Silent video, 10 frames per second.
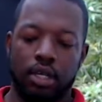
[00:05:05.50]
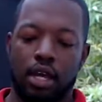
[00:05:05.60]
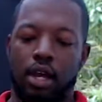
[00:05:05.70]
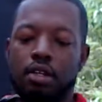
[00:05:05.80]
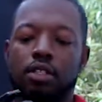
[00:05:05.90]

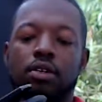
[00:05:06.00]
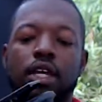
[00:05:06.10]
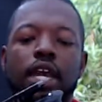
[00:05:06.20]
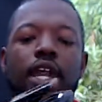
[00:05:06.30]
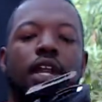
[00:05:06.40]
Also, it
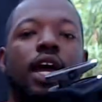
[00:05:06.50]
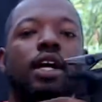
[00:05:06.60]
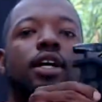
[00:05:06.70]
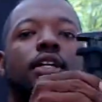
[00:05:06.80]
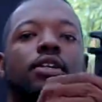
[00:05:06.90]
got a
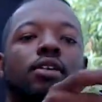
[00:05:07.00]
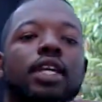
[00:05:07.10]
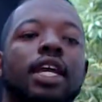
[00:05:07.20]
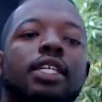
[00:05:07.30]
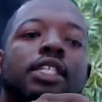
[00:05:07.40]
little
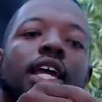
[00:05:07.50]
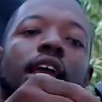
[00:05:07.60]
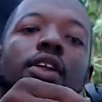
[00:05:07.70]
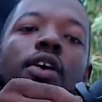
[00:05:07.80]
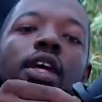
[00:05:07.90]

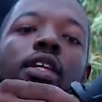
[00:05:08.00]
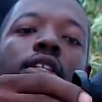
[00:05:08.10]
kickstand on it,